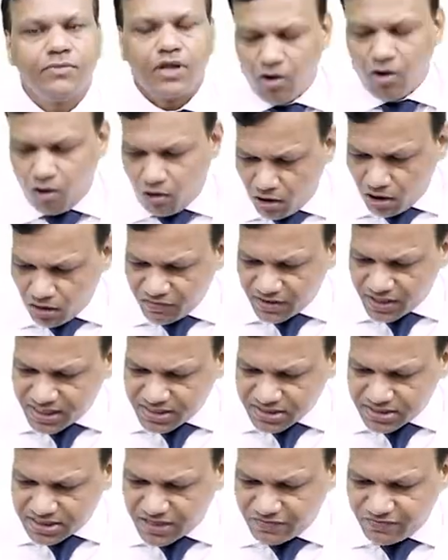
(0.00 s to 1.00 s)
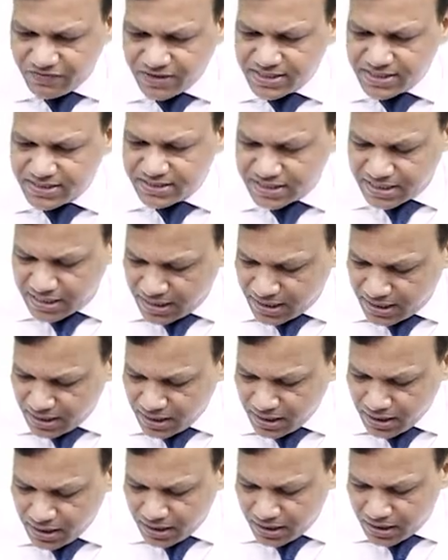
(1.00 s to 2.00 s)
Or we can safely
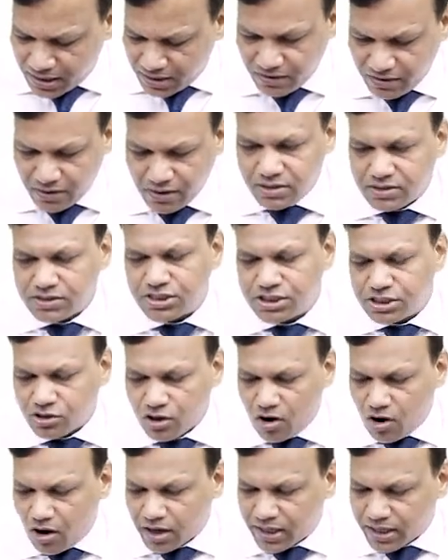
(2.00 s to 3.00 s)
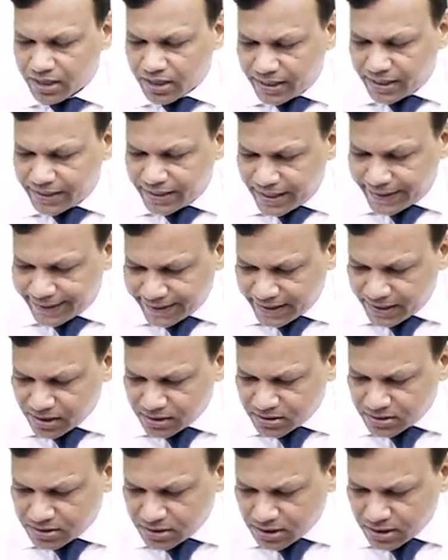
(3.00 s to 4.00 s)
say, in zero order
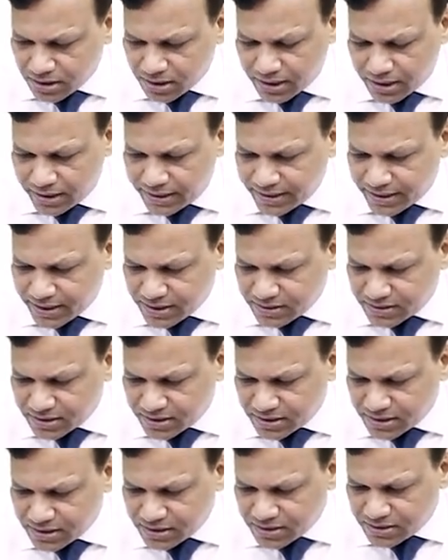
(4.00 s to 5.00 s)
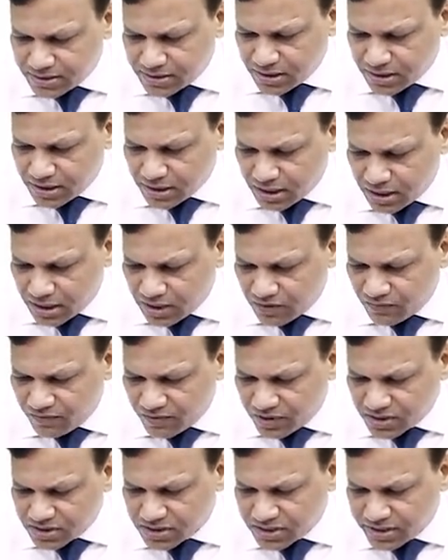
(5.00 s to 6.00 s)
kinetics, clearance is
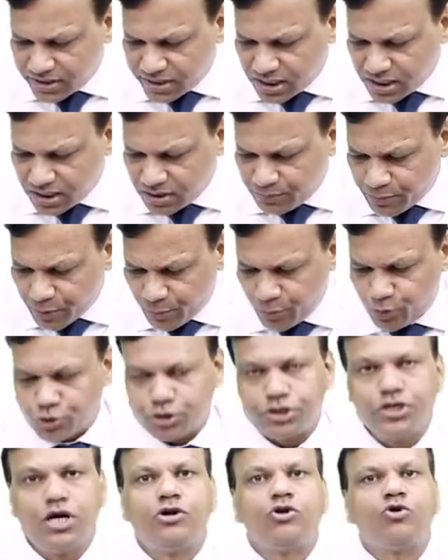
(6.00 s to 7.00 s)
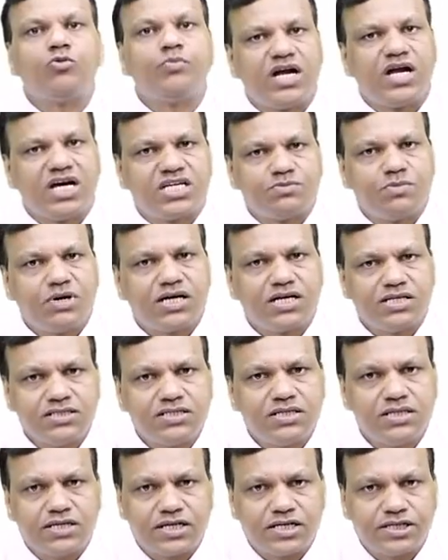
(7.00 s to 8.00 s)
inversely proportional to plasma
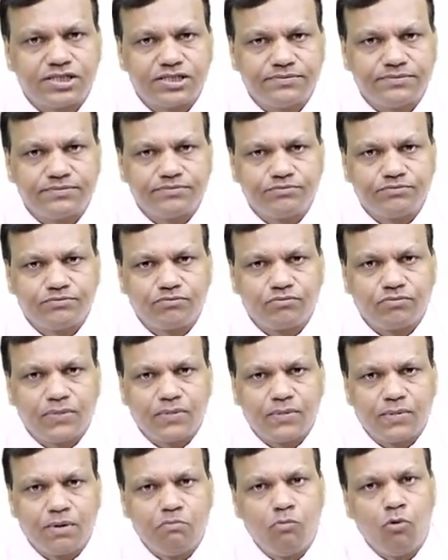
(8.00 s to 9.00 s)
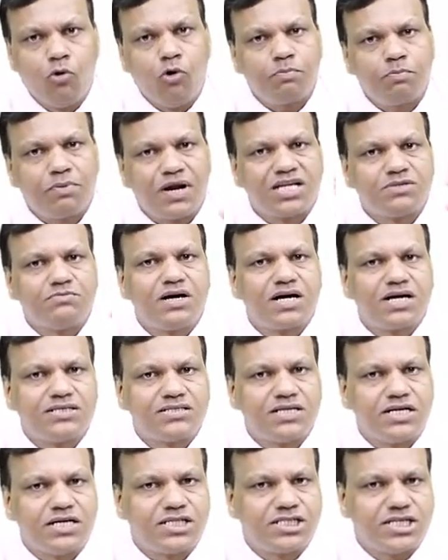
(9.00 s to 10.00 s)
concentration. More plasma
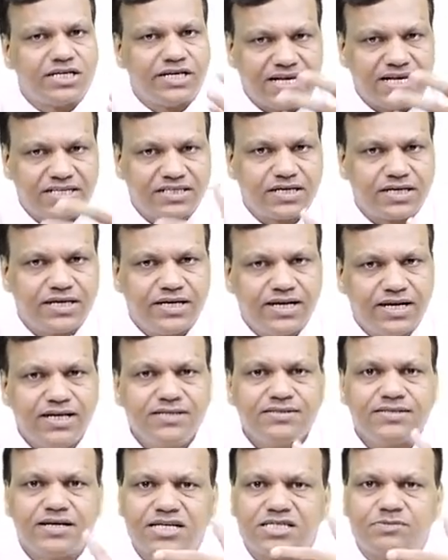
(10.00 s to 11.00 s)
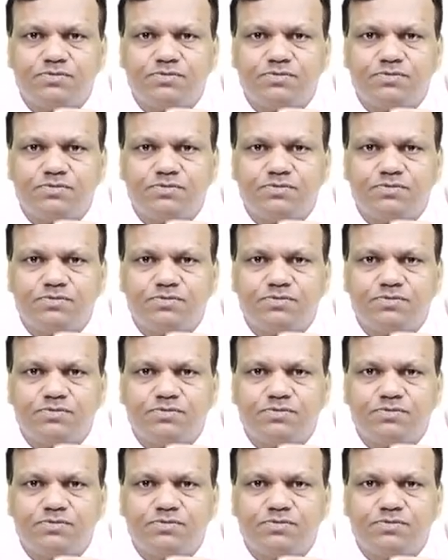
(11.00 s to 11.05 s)
concentration, less clearance; less